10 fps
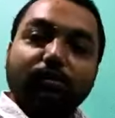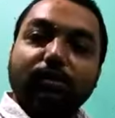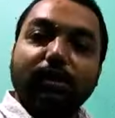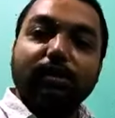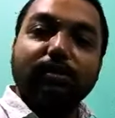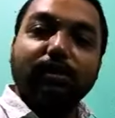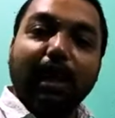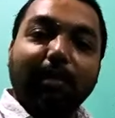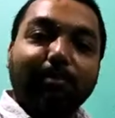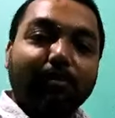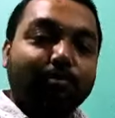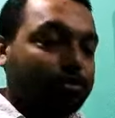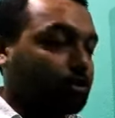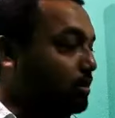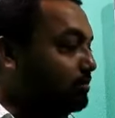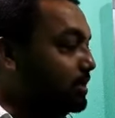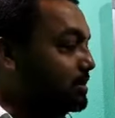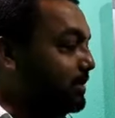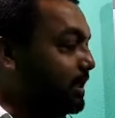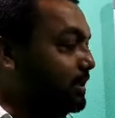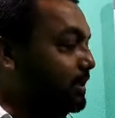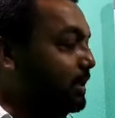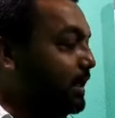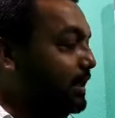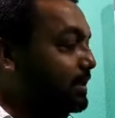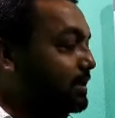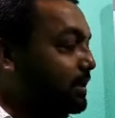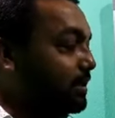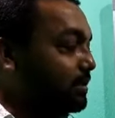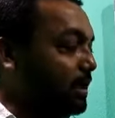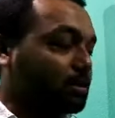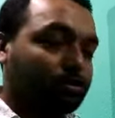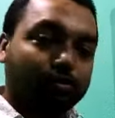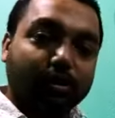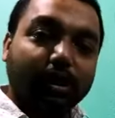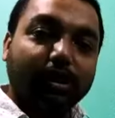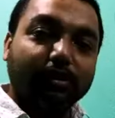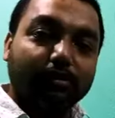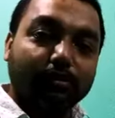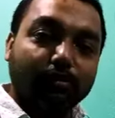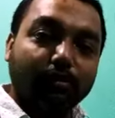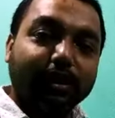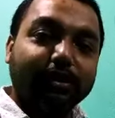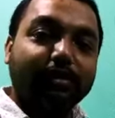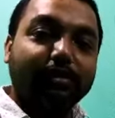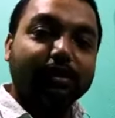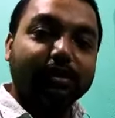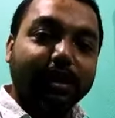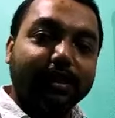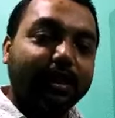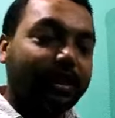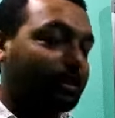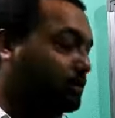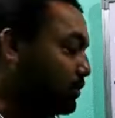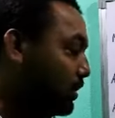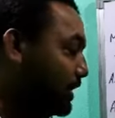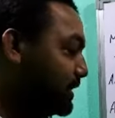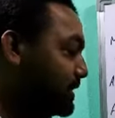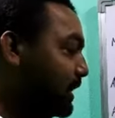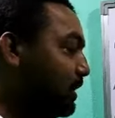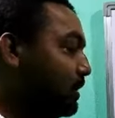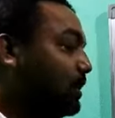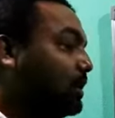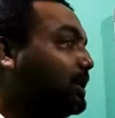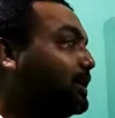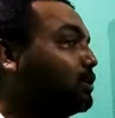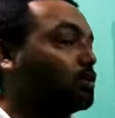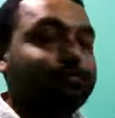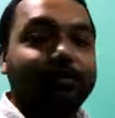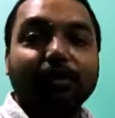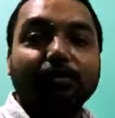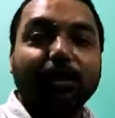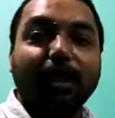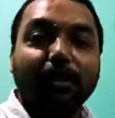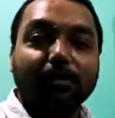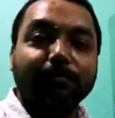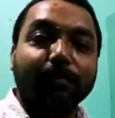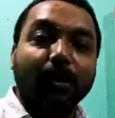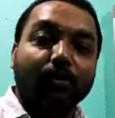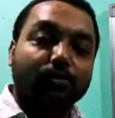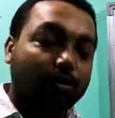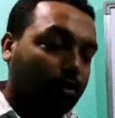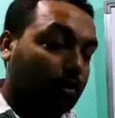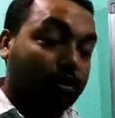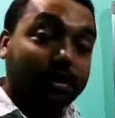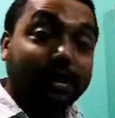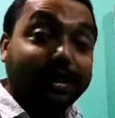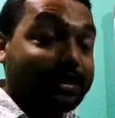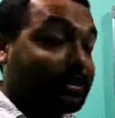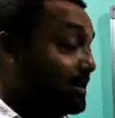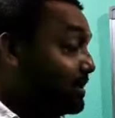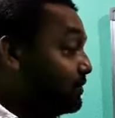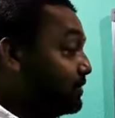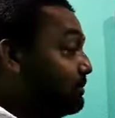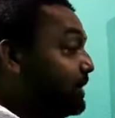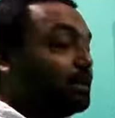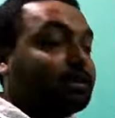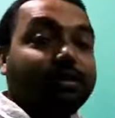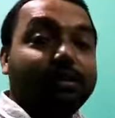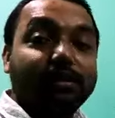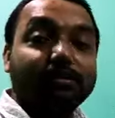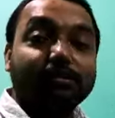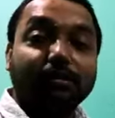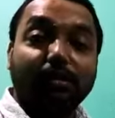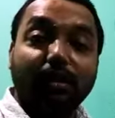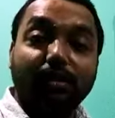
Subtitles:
this upper portion of this mantle and the crust together this area is called as the lithosphere of the earth. So the density of the mantle is